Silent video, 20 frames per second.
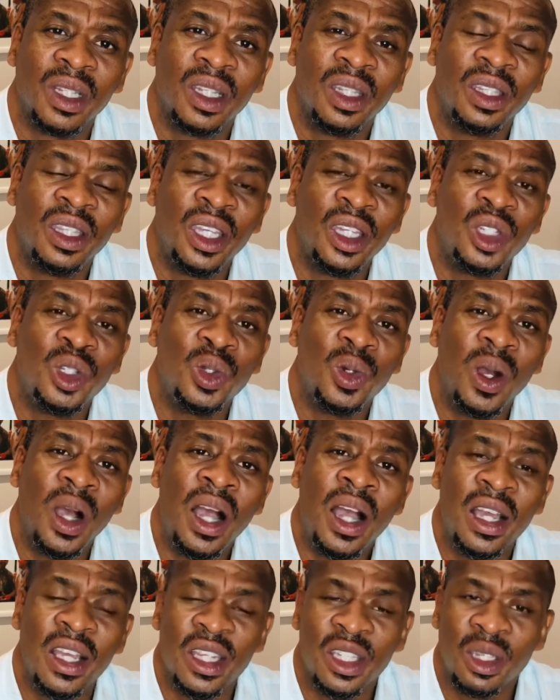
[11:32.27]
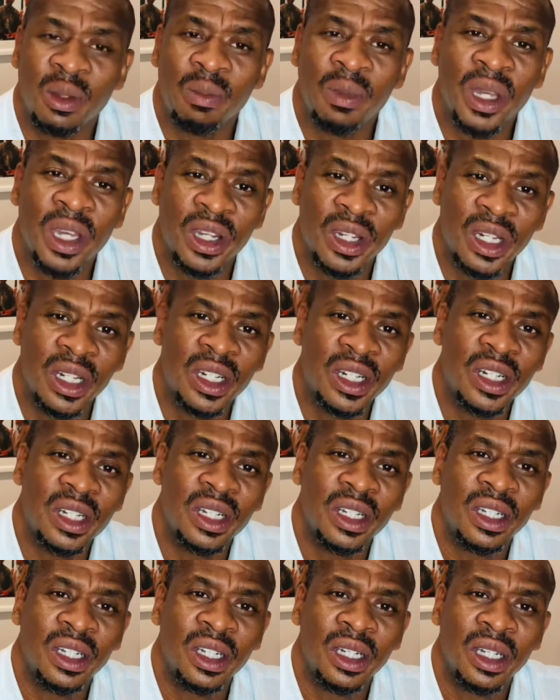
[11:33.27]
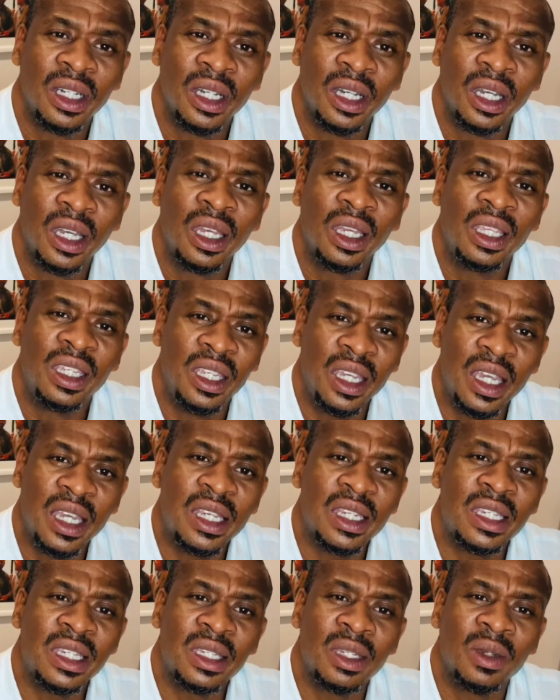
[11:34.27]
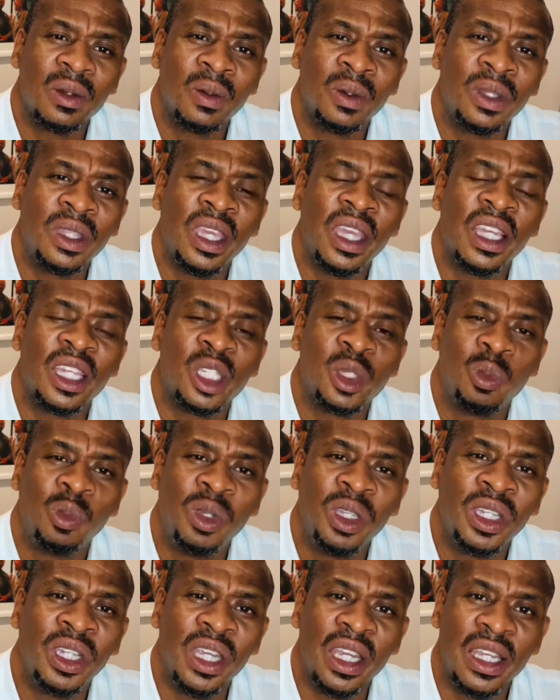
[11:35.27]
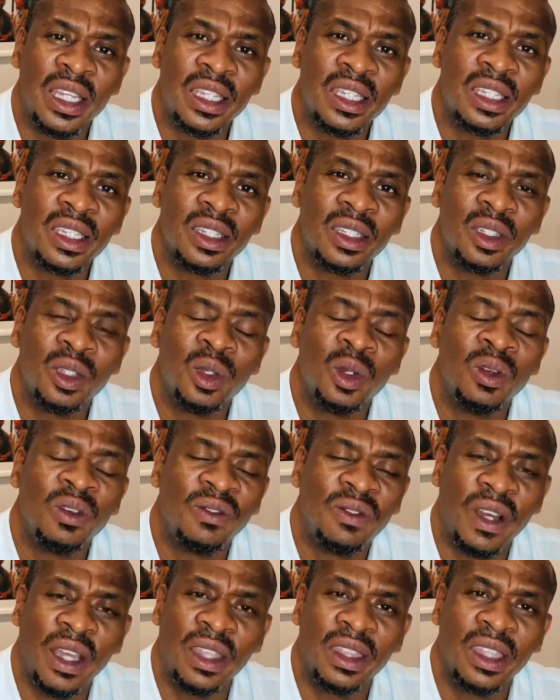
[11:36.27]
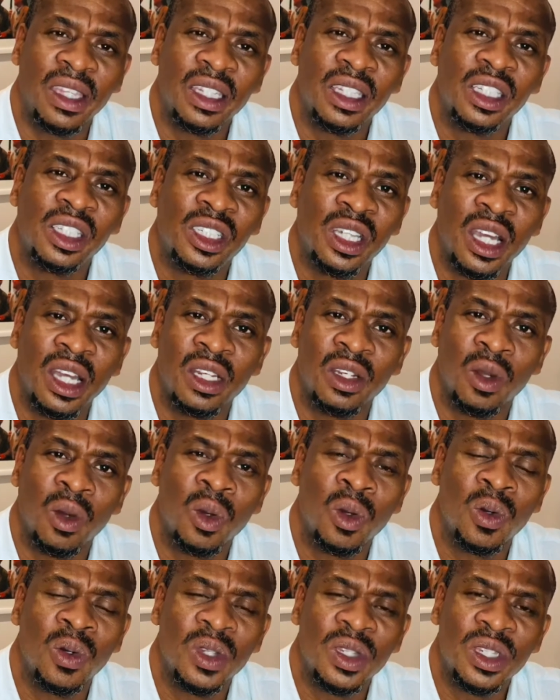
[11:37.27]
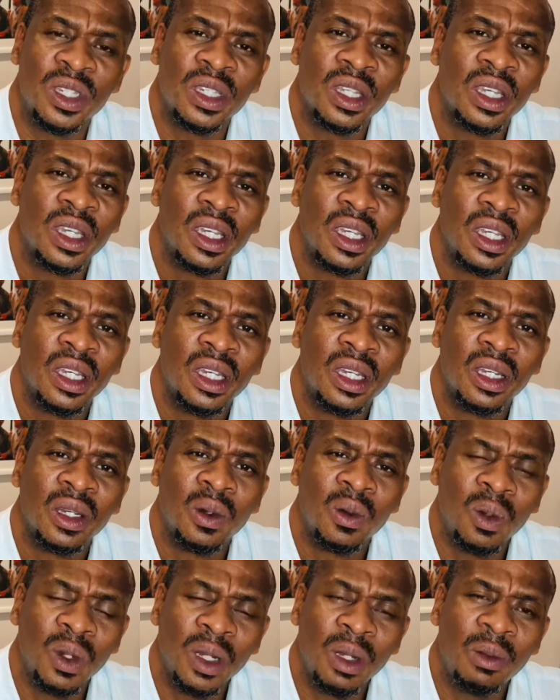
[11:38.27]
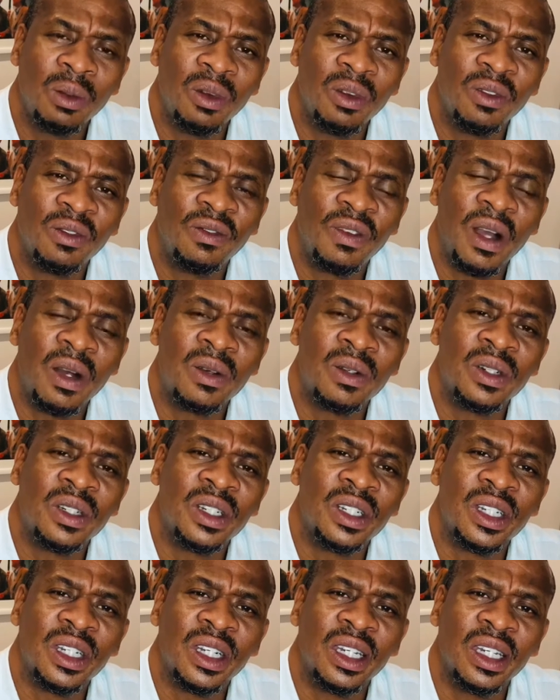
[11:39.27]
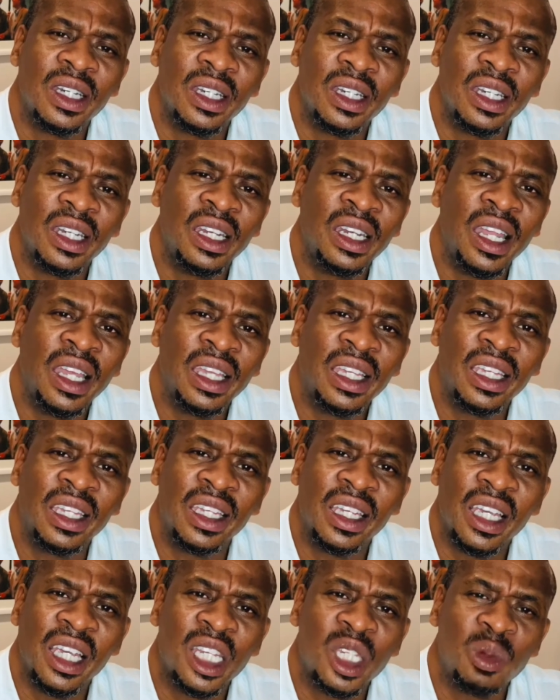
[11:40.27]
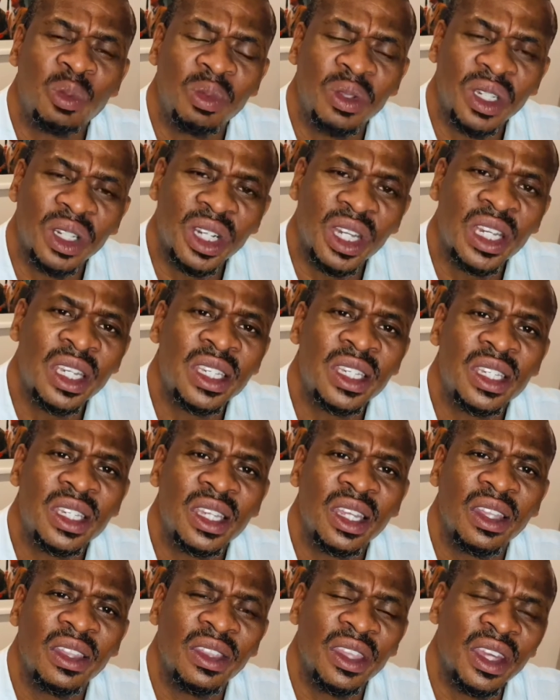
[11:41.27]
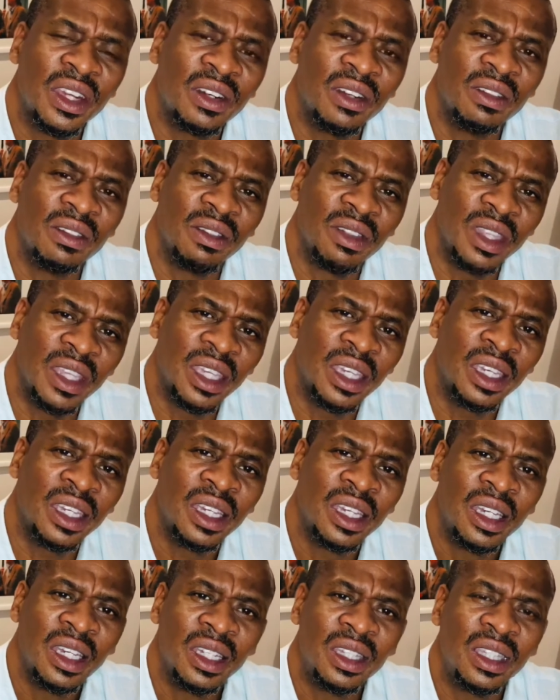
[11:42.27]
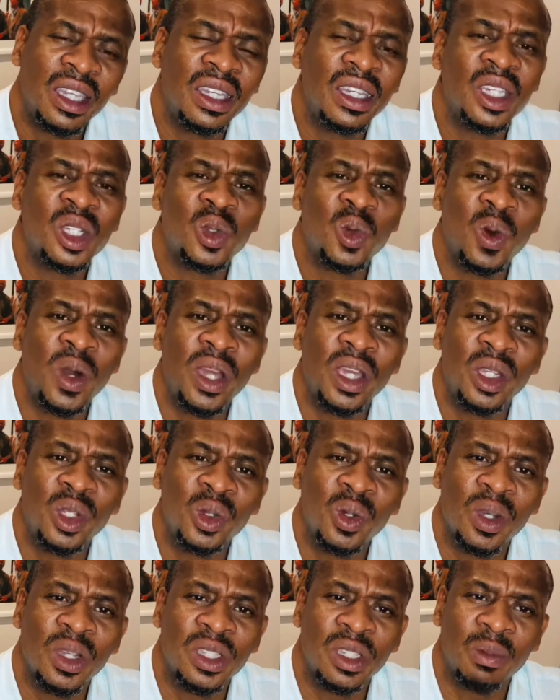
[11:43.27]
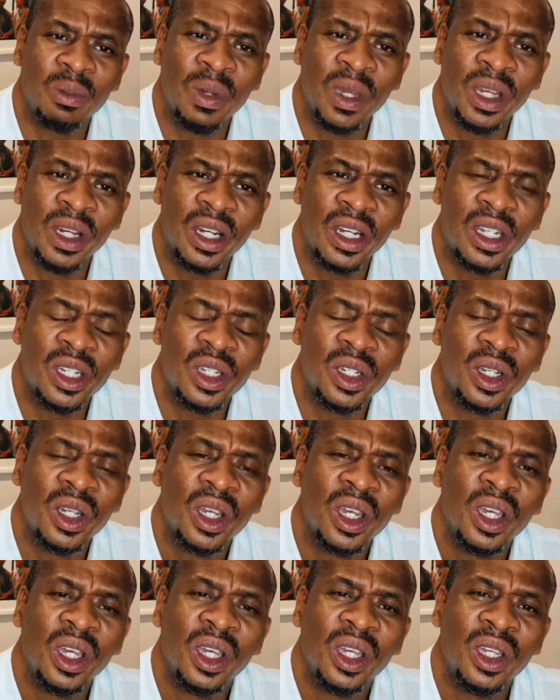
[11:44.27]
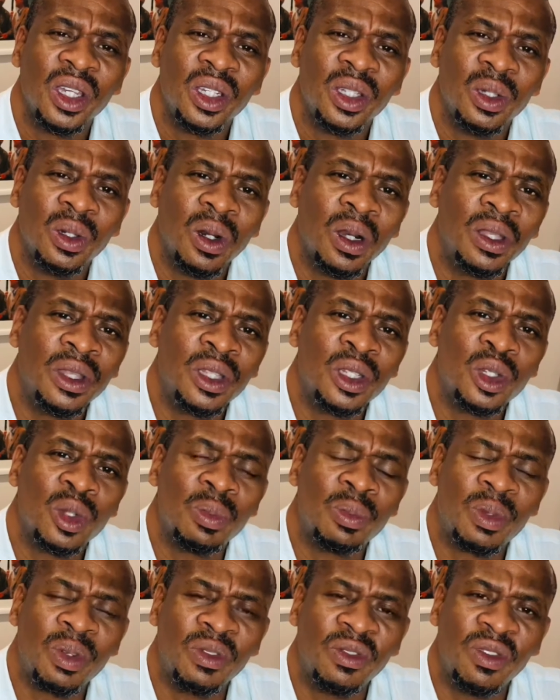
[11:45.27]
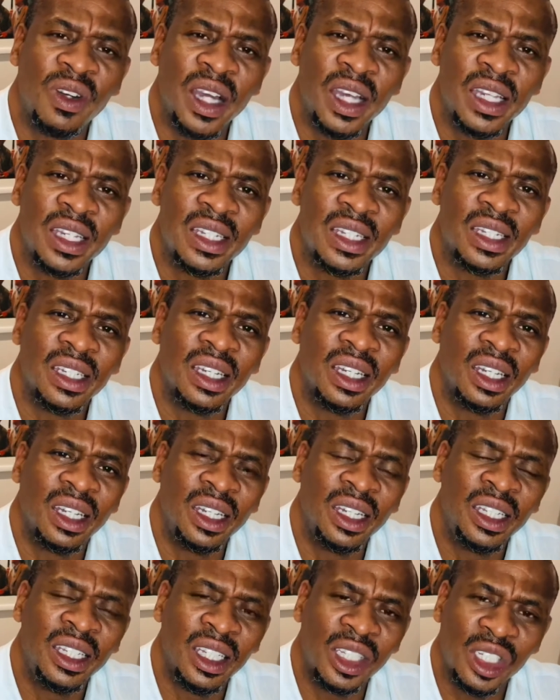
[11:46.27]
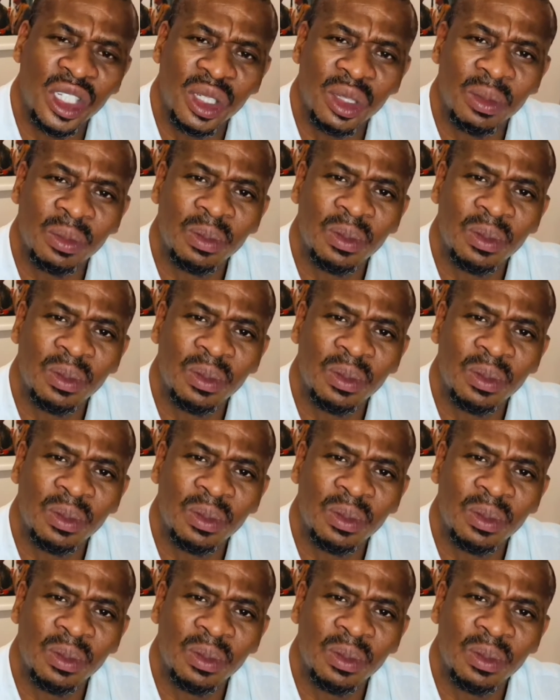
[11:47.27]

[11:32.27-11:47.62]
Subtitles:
than you are as a parent. Yes, with experience, you'll find that the child always will found lacking experience there and there. That is why you as a parent, you ought to provide leadership,